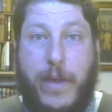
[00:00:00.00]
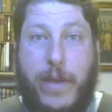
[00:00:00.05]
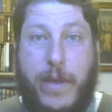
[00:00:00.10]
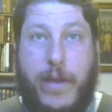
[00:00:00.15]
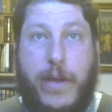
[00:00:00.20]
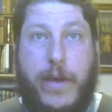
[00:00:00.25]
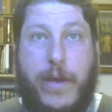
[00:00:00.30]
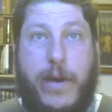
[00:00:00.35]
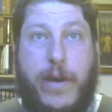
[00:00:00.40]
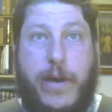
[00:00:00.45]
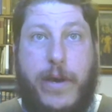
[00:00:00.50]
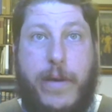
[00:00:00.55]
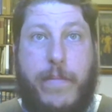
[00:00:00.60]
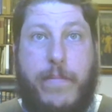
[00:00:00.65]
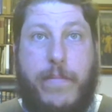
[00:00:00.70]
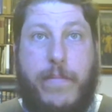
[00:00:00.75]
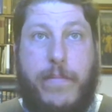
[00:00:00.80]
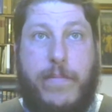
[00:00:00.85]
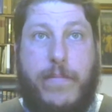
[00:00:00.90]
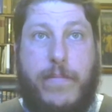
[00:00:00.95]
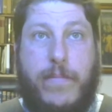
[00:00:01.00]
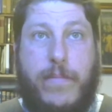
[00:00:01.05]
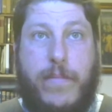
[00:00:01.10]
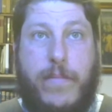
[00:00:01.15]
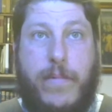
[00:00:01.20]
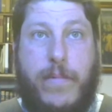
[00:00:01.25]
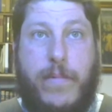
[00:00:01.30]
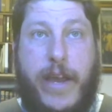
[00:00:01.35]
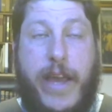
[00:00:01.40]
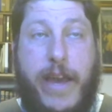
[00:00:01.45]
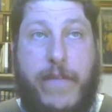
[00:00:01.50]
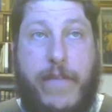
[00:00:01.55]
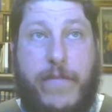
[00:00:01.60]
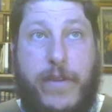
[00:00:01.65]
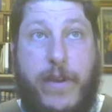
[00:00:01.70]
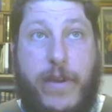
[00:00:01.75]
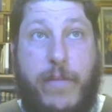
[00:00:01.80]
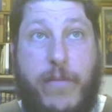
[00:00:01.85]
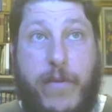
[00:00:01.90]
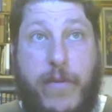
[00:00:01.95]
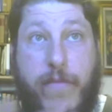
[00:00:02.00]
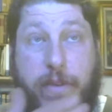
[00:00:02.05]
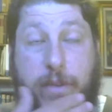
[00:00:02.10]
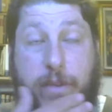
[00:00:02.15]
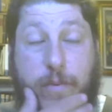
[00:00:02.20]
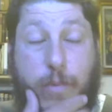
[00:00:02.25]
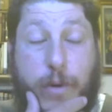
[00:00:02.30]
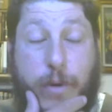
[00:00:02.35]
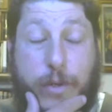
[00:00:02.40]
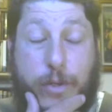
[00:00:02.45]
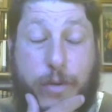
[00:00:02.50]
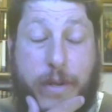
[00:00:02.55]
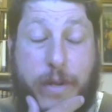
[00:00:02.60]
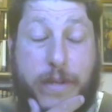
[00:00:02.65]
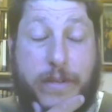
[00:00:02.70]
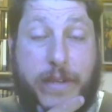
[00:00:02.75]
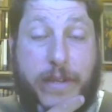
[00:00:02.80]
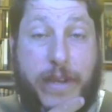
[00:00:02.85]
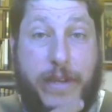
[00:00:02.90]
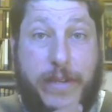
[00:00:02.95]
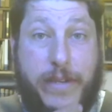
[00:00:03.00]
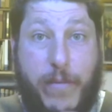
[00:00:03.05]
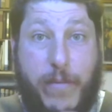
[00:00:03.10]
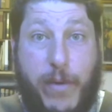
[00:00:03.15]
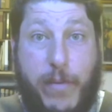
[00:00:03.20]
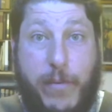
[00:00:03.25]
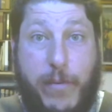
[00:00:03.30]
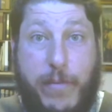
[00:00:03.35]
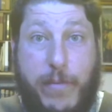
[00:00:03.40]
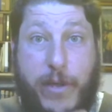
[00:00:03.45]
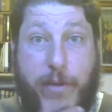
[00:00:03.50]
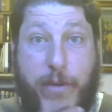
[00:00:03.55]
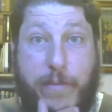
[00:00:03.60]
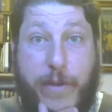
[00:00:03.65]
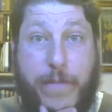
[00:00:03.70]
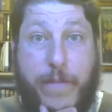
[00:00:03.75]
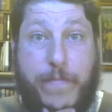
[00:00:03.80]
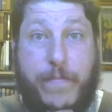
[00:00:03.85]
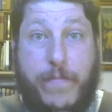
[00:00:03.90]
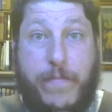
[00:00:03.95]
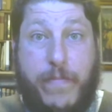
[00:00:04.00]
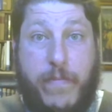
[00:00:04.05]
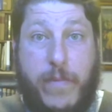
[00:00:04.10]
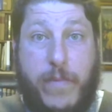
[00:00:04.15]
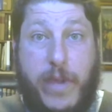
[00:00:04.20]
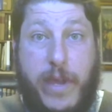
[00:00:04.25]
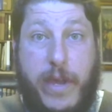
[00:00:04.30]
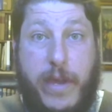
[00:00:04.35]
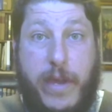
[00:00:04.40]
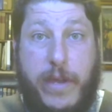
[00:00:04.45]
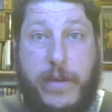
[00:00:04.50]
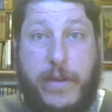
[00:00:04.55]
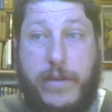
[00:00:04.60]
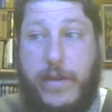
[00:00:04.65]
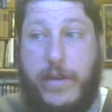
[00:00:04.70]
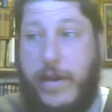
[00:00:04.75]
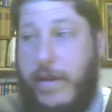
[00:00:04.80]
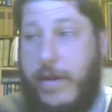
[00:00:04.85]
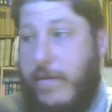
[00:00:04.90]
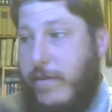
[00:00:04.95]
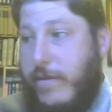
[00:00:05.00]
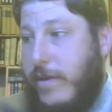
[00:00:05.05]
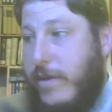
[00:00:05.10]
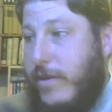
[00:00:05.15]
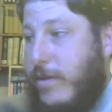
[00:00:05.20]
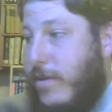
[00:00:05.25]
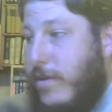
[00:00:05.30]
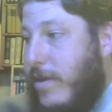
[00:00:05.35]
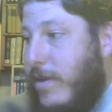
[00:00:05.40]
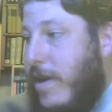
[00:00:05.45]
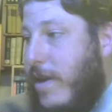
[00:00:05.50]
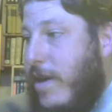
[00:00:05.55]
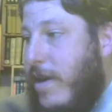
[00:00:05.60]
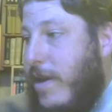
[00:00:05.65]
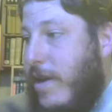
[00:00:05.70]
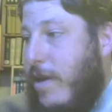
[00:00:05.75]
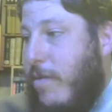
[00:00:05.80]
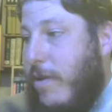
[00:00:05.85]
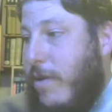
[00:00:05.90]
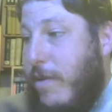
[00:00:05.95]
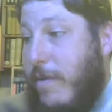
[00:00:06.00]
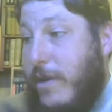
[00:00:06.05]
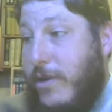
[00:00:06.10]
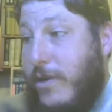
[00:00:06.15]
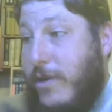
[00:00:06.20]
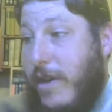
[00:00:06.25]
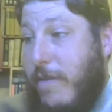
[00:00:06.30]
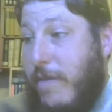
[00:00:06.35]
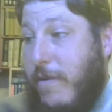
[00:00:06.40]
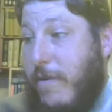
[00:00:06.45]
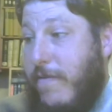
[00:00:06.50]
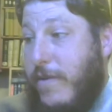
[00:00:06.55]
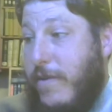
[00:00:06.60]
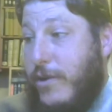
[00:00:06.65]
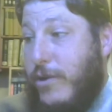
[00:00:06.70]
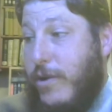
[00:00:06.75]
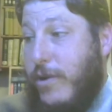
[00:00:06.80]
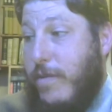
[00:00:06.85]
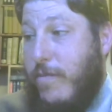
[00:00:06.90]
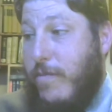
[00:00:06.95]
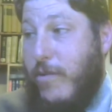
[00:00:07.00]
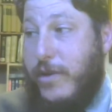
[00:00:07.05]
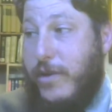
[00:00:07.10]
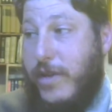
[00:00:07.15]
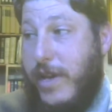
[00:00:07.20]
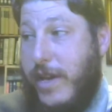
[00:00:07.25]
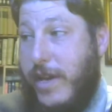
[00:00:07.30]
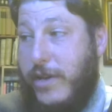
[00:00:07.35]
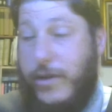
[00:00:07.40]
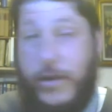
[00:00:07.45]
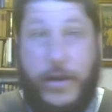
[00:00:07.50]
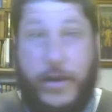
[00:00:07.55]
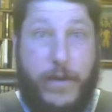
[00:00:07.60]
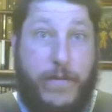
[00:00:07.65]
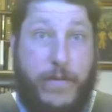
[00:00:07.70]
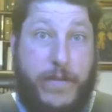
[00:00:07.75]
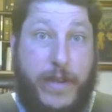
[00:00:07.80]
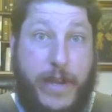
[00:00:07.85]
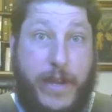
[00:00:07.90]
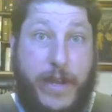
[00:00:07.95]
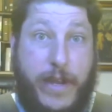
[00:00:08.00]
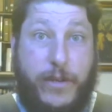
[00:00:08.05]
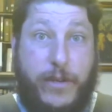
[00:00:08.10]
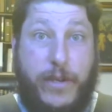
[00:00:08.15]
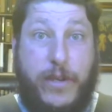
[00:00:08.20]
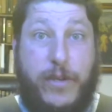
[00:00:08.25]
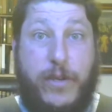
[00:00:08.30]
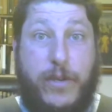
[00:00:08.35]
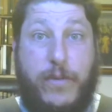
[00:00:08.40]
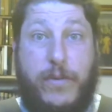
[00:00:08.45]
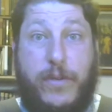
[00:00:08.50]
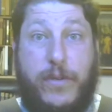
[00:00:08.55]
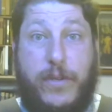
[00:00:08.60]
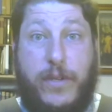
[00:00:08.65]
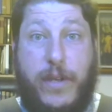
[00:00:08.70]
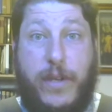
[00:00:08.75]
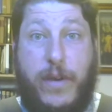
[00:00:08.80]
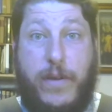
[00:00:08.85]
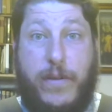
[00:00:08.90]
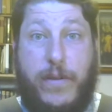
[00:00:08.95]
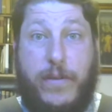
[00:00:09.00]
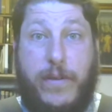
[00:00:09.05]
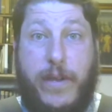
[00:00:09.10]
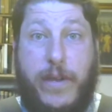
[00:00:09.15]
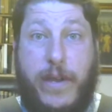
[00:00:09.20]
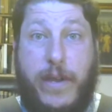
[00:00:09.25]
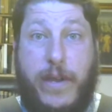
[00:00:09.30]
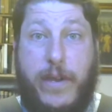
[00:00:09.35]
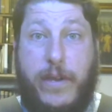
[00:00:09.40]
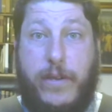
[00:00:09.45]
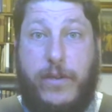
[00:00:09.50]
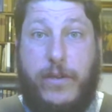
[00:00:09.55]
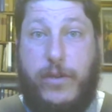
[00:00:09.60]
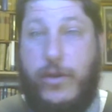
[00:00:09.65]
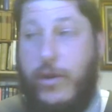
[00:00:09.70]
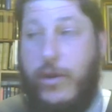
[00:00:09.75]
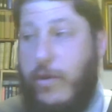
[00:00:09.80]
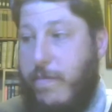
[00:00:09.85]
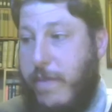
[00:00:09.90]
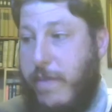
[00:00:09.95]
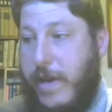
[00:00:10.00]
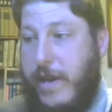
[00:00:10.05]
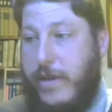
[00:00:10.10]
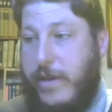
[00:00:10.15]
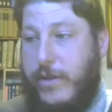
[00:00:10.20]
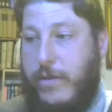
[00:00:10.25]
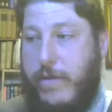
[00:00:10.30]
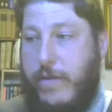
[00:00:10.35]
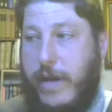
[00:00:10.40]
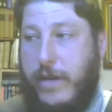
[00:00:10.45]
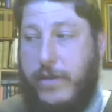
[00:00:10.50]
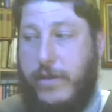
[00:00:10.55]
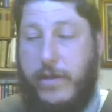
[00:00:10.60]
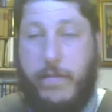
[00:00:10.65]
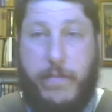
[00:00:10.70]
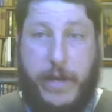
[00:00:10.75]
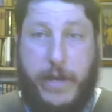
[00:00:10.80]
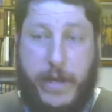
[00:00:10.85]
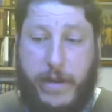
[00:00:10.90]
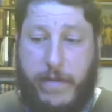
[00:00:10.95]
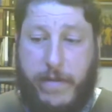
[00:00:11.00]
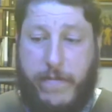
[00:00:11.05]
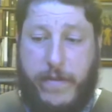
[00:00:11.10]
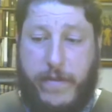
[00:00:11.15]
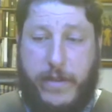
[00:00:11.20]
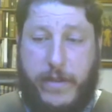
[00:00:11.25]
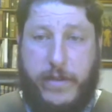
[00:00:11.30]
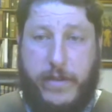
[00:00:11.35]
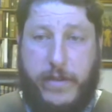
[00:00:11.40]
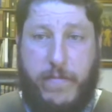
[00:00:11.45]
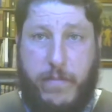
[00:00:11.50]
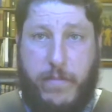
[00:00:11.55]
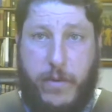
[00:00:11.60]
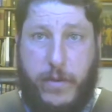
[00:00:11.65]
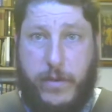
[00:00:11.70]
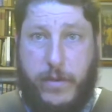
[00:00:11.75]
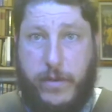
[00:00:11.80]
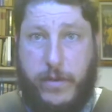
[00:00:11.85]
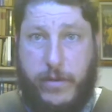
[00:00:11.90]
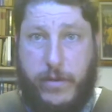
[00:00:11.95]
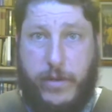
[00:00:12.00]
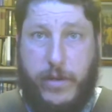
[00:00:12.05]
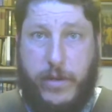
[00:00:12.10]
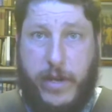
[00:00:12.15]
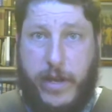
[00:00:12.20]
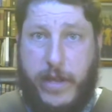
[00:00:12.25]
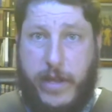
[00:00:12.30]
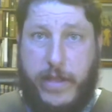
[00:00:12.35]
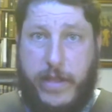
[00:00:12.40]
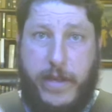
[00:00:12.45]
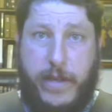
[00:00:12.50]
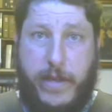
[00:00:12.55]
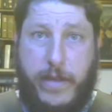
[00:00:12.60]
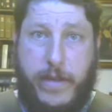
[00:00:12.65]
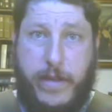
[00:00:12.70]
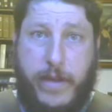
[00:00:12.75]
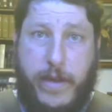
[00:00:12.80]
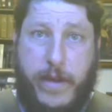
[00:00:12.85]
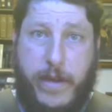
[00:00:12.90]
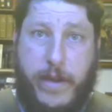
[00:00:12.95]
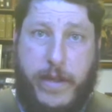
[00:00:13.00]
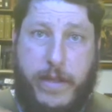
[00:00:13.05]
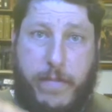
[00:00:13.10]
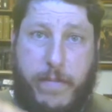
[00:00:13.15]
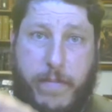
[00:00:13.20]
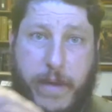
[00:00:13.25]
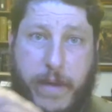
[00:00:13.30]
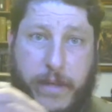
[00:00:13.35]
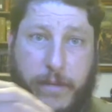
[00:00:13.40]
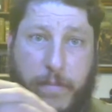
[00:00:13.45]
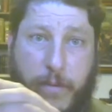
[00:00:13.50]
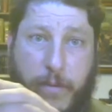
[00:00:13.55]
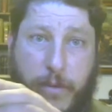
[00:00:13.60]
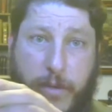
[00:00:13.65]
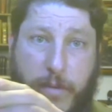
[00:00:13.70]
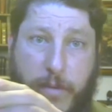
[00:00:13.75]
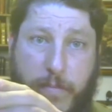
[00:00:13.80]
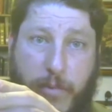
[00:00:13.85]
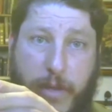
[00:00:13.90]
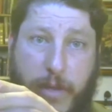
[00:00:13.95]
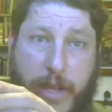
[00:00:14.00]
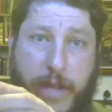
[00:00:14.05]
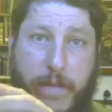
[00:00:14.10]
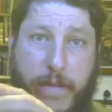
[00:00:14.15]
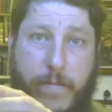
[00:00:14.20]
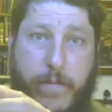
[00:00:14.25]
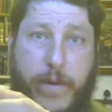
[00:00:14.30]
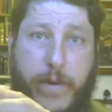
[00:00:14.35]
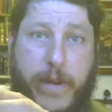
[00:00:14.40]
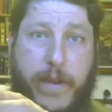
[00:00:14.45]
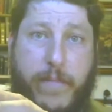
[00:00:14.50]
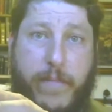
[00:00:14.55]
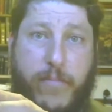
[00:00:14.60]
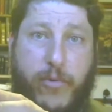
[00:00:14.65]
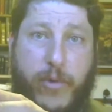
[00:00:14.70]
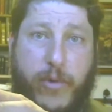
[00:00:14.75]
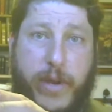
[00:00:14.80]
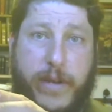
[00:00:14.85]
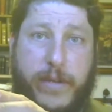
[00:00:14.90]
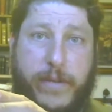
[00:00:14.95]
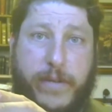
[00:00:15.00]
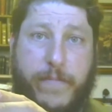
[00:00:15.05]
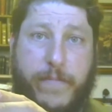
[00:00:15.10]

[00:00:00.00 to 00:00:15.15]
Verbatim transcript: um, i have a number of his works translated st robert bellarmine and uh, since we're going to be talking about fisher and more today i should note that i actually do sell two bio, two excellent biographies of bull so uh, the the best most complete one in print